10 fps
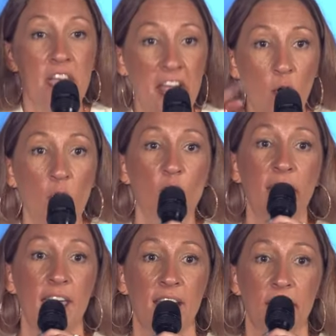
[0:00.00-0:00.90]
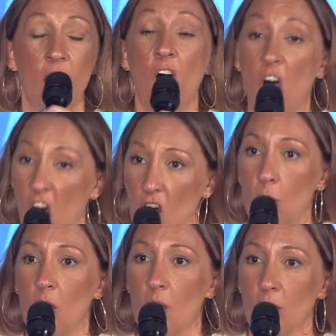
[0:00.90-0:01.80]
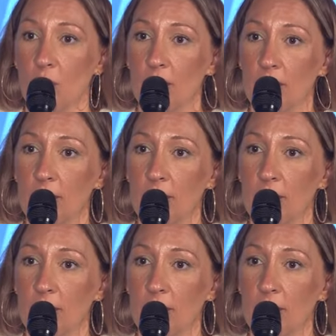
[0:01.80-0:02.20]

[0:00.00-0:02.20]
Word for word: narrow gate, hard road.